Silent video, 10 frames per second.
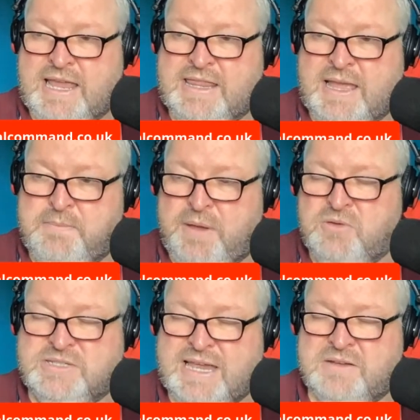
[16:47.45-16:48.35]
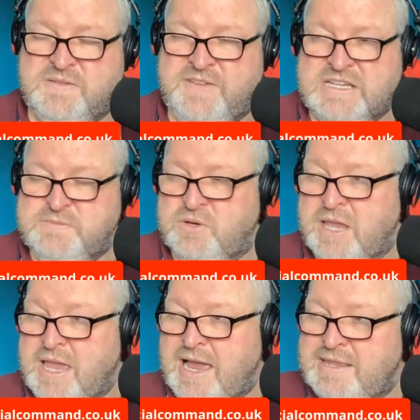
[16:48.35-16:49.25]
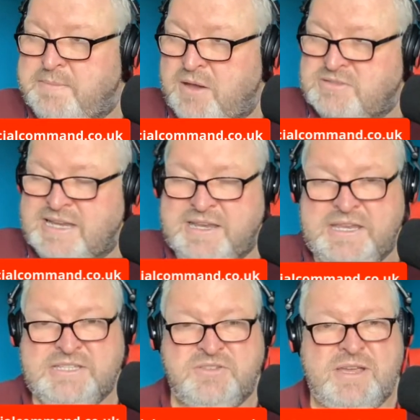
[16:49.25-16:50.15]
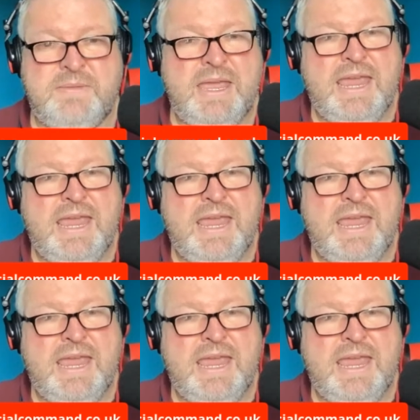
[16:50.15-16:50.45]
that post out onto Facebook and the post out on Instagram,